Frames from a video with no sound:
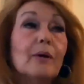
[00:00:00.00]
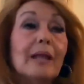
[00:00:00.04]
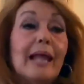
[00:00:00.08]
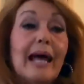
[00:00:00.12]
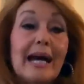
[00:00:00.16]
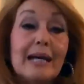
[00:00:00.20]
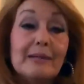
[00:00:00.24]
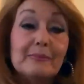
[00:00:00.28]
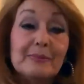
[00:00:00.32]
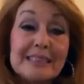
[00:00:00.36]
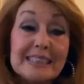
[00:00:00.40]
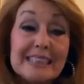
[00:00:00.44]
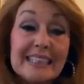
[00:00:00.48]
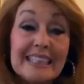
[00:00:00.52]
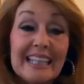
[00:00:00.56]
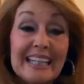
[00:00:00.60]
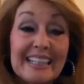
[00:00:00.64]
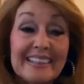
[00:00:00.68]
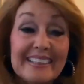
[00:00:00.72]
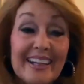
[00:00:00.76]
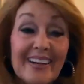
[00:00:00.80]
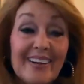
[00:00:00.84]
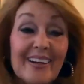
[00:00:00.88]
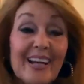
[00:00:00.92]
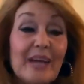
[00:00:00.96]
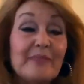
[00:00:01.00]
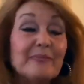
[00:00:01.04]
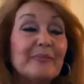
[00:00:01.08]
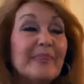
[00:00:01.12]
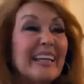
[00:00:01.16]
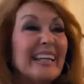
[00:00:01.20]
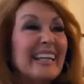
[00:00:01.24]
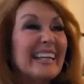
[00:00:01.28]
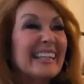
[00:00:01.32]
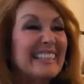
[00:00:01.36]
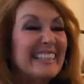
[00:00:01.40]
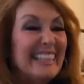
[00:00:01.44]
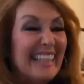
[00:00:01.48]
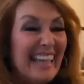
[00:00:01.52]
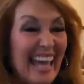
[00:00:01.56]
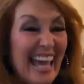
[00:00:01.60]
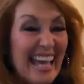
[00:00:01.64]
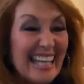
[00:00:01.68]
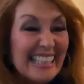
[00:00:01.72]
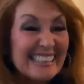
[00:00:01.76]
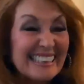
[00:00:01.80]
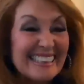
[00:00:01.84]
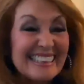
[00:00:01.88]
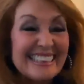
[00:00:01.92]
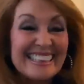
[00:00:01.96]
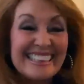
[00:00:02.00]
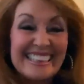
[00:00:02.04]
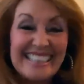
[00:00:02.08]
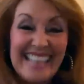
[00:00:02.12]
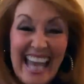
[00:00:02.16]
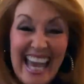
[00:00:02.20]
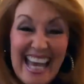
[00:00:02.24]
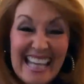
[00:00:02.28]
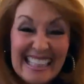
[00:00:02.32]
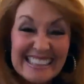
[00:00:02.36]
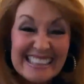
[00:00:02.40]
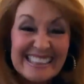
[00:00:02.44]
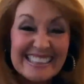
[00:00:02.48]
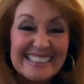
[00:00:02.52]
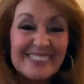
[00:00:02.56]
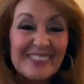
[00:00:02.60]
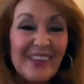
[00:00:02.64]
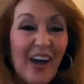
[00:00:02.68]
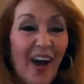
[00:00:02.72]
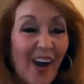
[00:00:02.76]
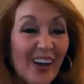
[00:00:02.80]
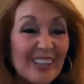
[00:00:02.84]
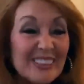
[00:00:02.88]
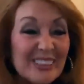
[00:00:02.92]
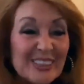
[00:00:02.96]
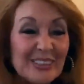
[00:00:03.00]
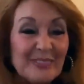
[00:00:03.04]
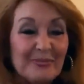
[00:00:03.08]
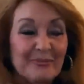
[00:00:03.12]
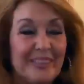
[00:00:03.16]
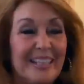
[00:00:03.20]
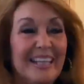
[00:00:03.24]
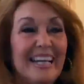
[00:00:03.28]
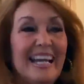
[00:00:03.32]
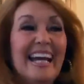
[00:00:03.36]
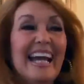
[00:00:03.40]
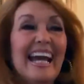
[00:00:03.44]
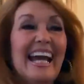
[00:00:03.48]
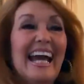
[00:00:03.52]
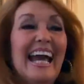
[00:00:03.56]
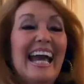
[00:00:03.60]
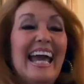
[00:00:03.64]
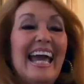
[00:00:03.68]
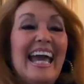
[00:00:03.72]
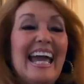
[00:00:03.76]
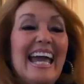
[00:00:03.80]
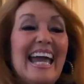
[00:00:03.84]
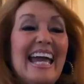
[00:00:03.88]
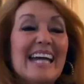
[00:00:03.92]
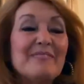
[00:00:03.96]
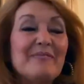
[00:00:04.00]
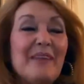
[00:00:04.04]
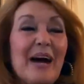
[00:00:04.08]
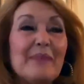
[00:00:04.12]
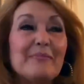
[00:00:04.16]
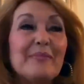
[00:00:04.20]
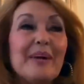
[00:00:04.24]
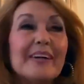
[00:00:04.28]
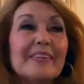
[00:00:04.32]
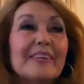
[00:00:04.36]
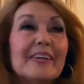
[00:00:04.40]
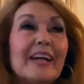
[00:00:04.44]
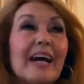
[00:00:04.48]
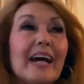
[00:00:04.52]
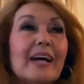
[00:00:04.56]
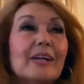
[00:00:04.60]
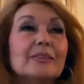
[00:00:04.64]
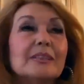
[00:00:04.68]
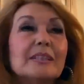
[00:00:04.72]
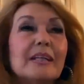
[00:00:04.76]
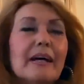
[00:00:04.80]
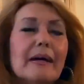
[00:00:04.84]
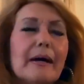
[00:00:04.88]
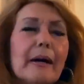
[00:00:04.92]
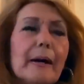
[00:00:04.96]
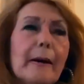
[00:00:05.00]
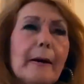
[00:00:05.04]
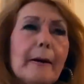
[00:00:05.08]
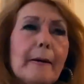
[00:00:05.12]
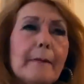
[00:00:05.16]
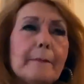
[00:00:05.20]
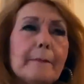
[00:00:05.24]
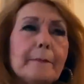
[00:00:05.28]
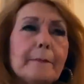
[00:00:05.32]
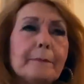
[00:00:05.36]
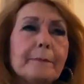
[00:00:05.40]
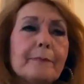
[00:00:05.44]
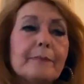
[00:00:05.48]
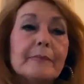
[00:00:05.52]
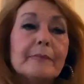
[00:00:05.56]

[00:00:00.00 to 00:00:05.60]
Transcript: Well, I'm sitting there and I'm thinking, yes, awesome. And my mother goes, no.